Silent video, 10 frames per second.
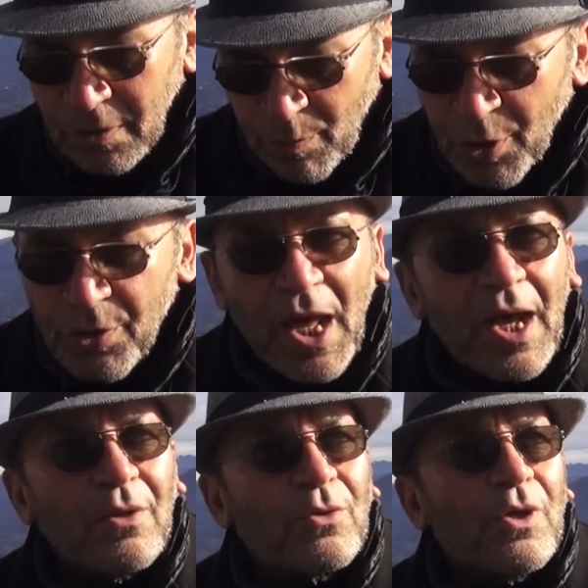
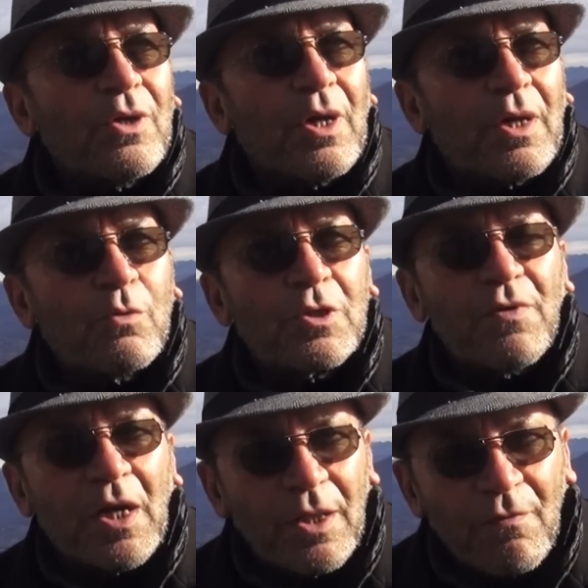protector. He was
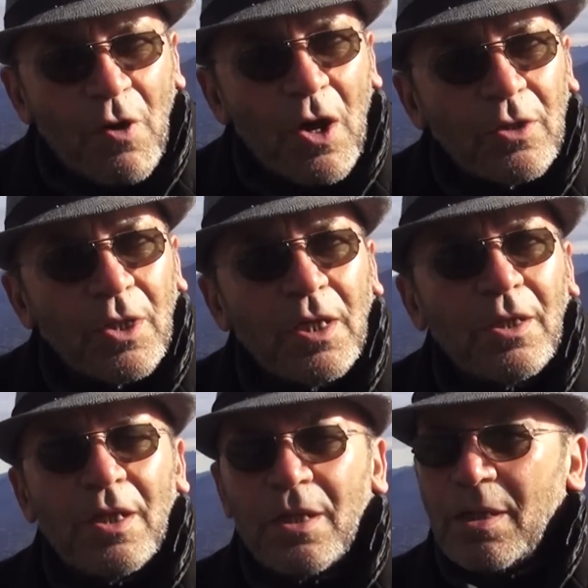very
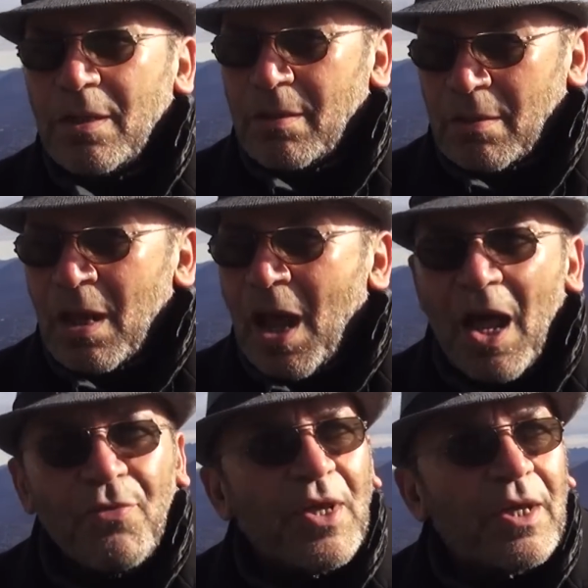devoted. And
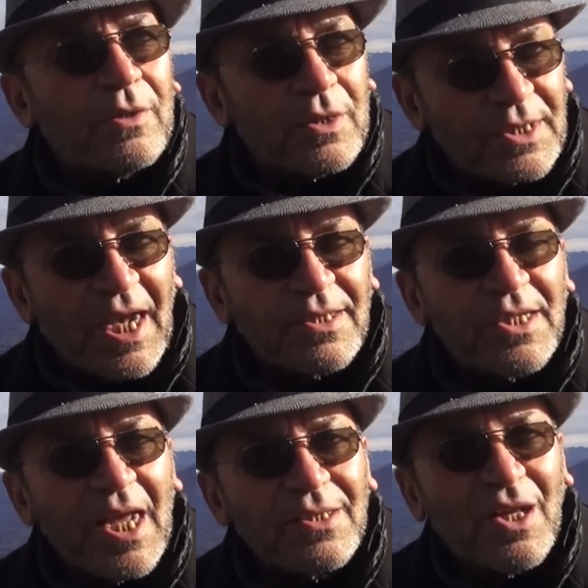I think the
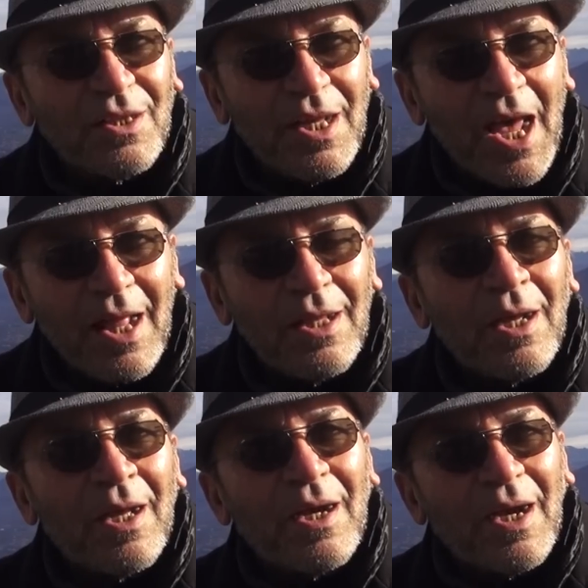success that he had
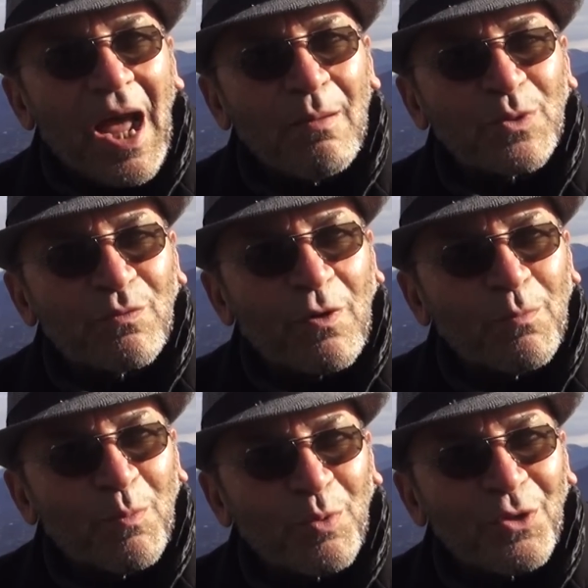comes
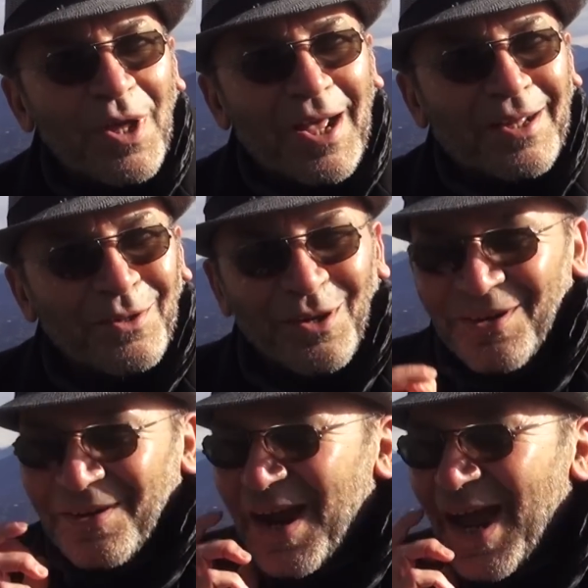from the protector
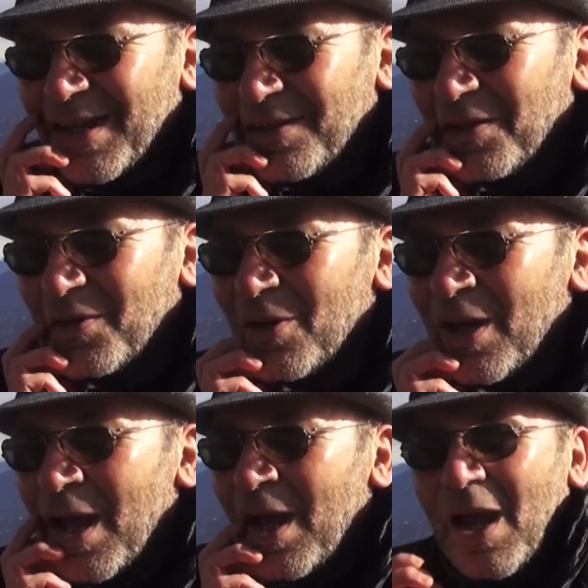in reality,
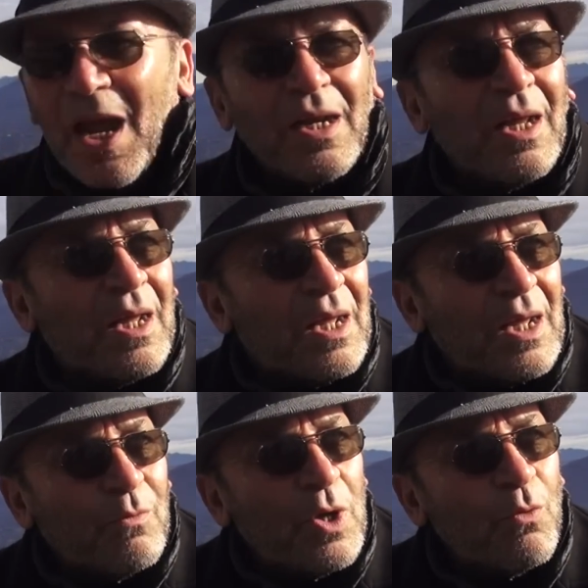And
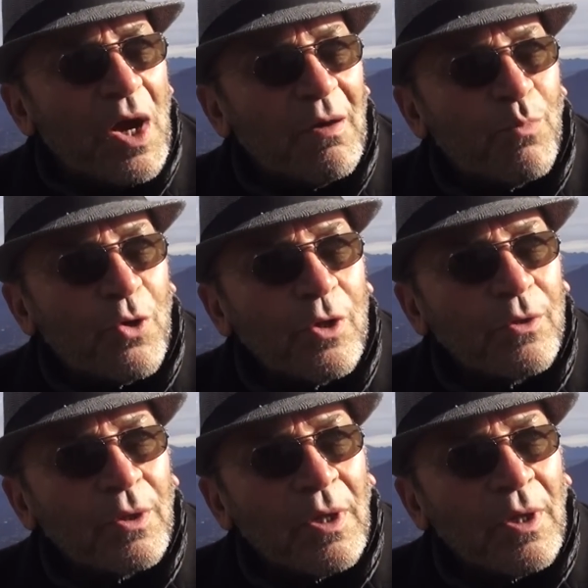we were both